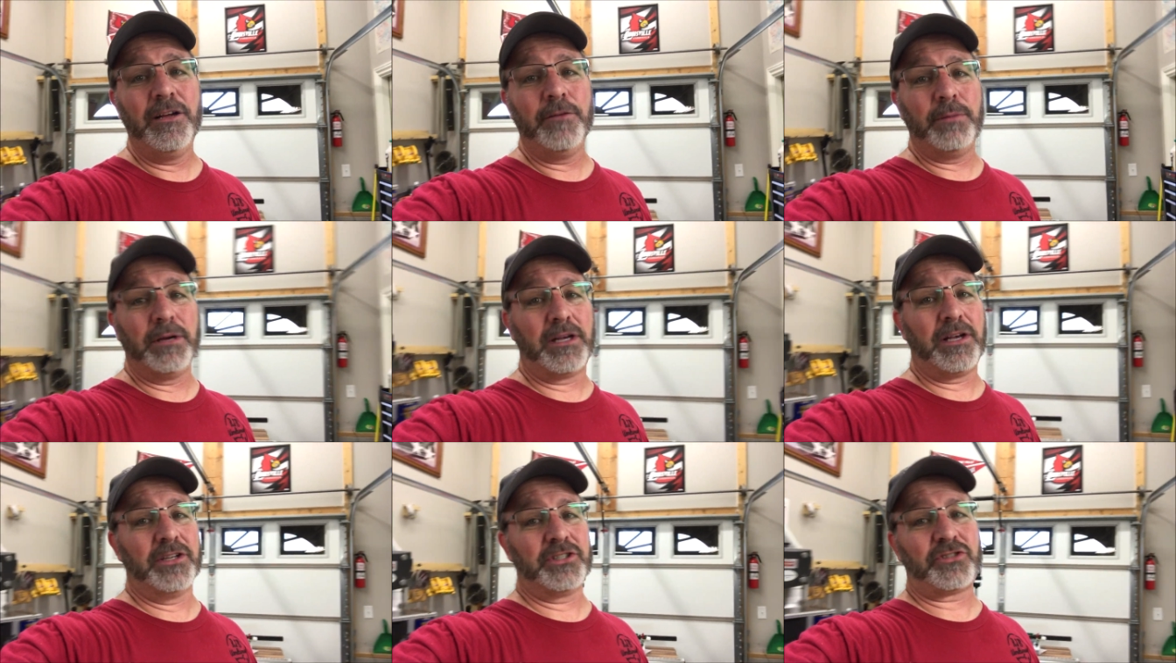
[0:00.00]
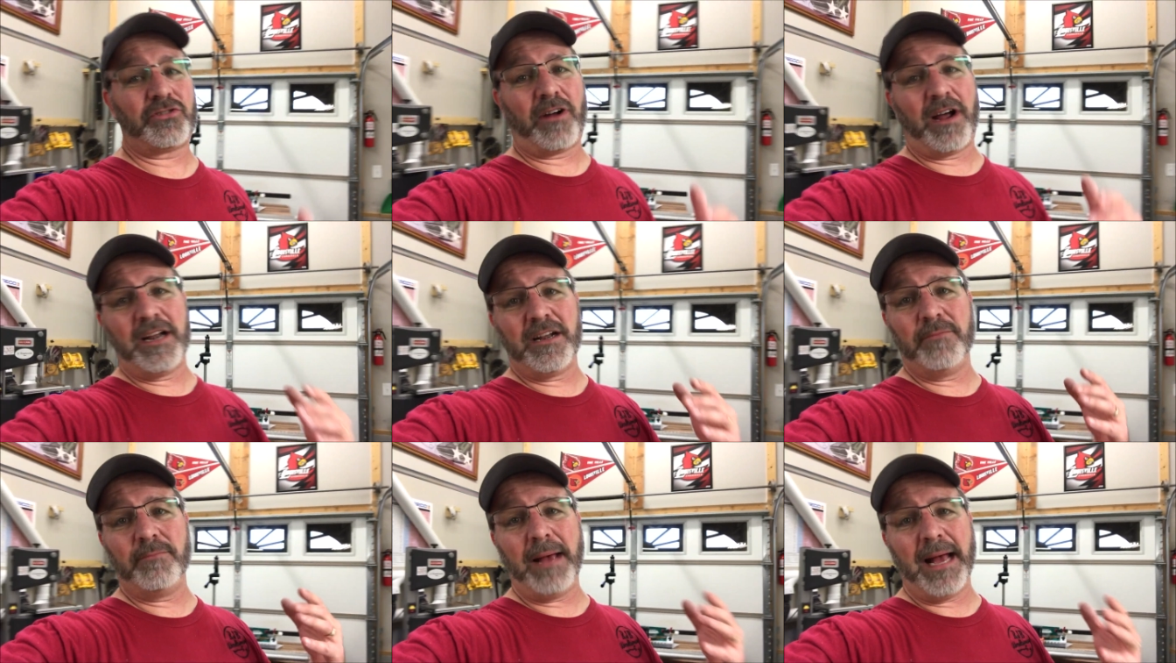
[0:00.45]
because
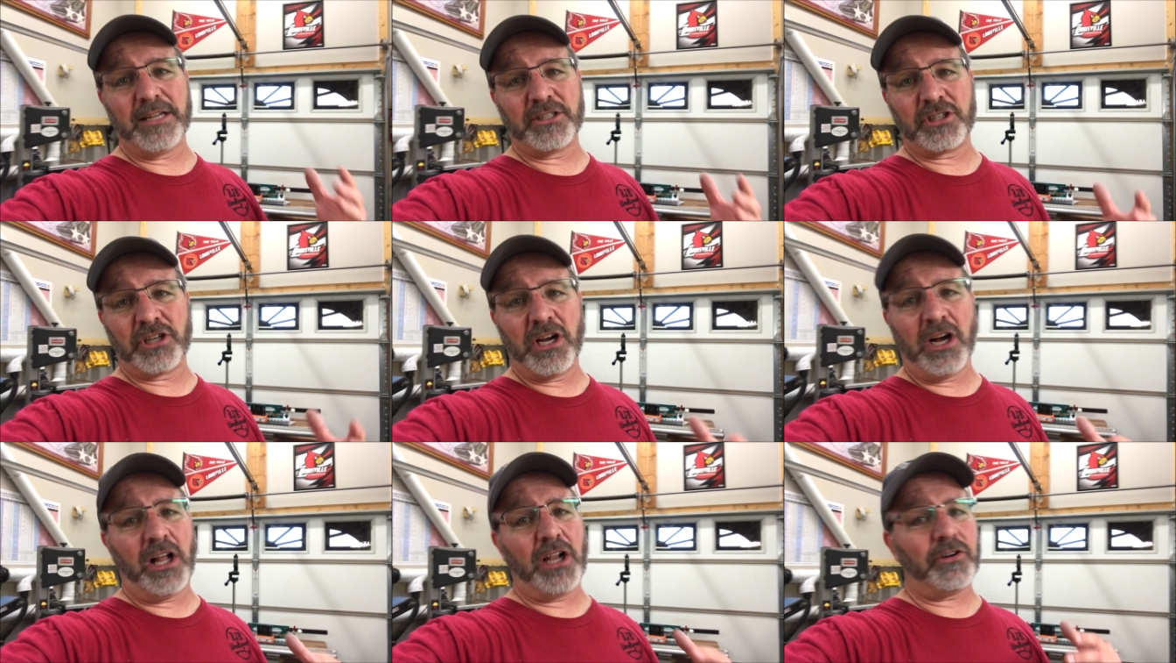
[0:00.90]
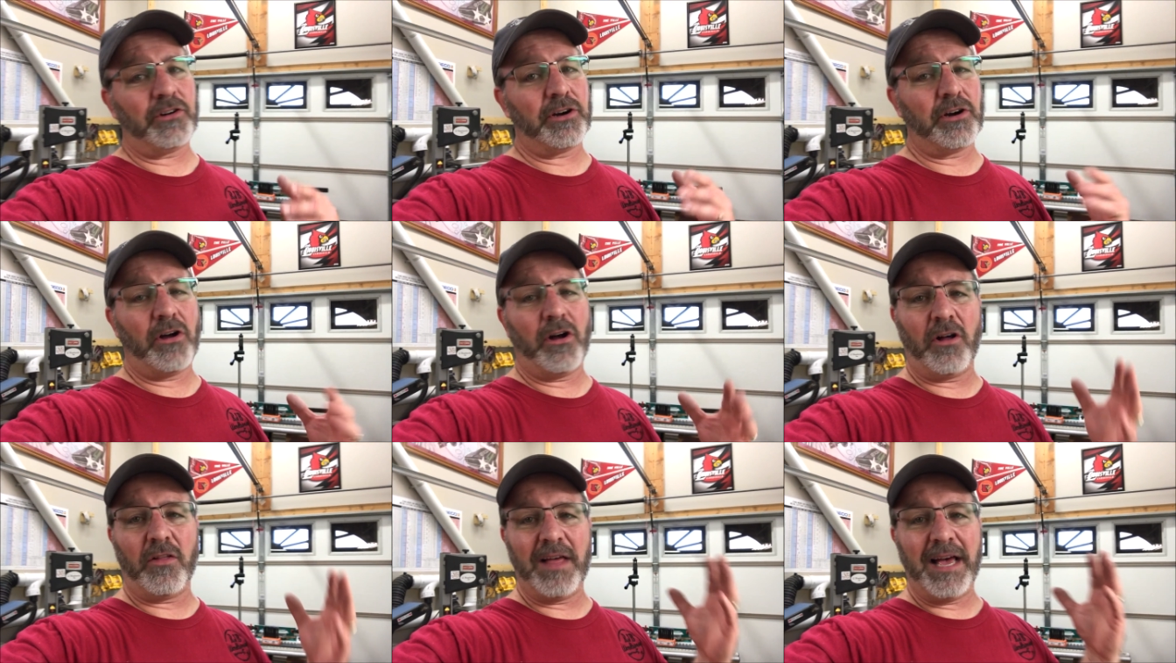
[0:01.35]
trying to match color
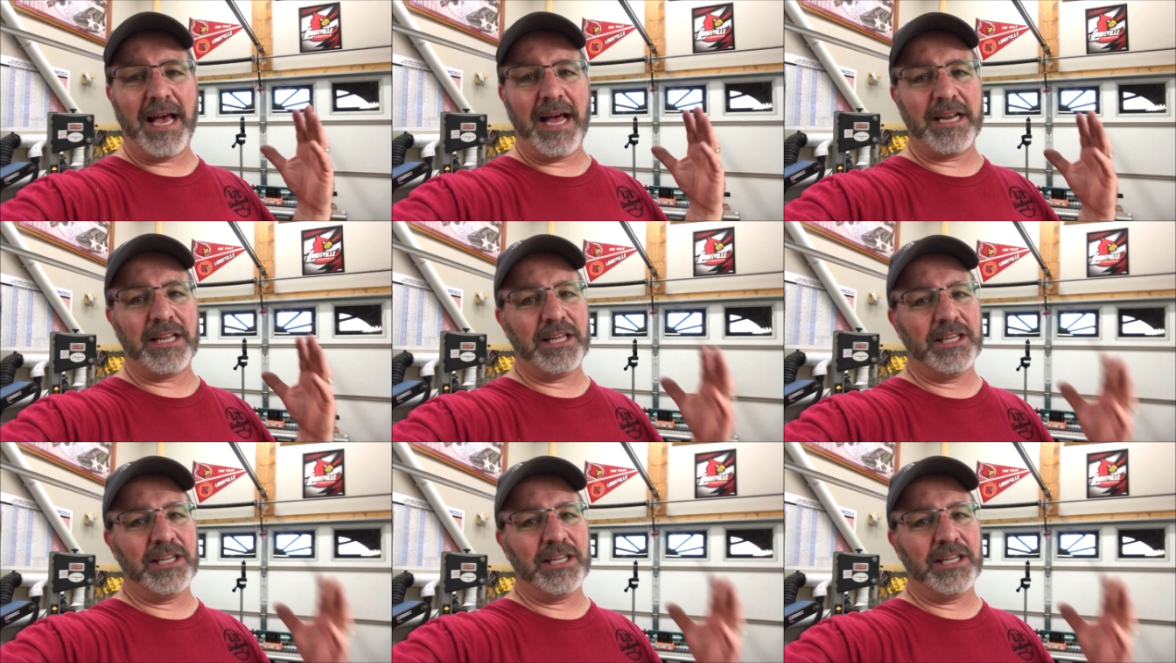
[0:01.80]
and all that,